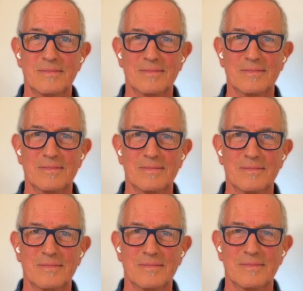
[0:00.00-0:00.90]

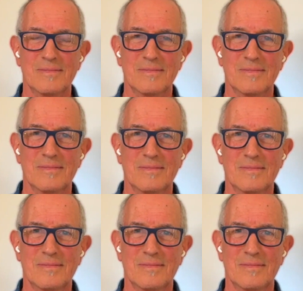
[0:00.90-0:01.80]

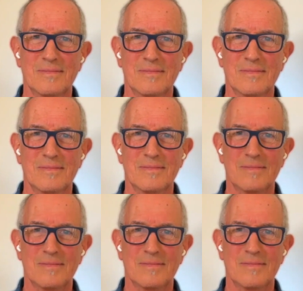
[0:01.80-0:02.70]

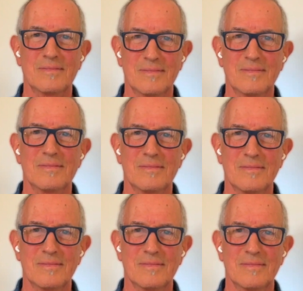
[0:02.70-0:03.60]

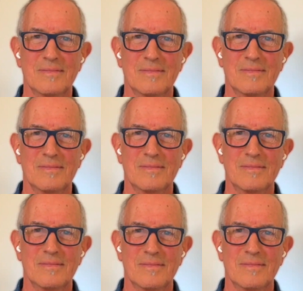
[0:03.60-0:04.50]

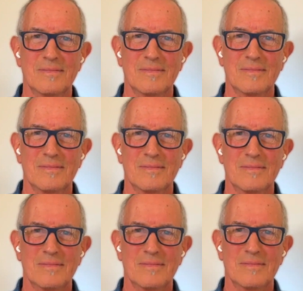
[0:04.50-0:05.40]

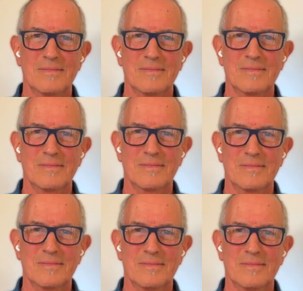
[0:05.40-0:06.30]

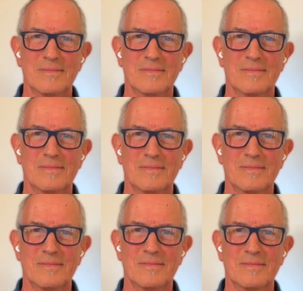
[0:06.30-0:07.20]

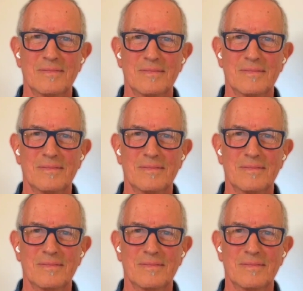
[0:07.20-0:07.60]
No words are spoken by the person on screen.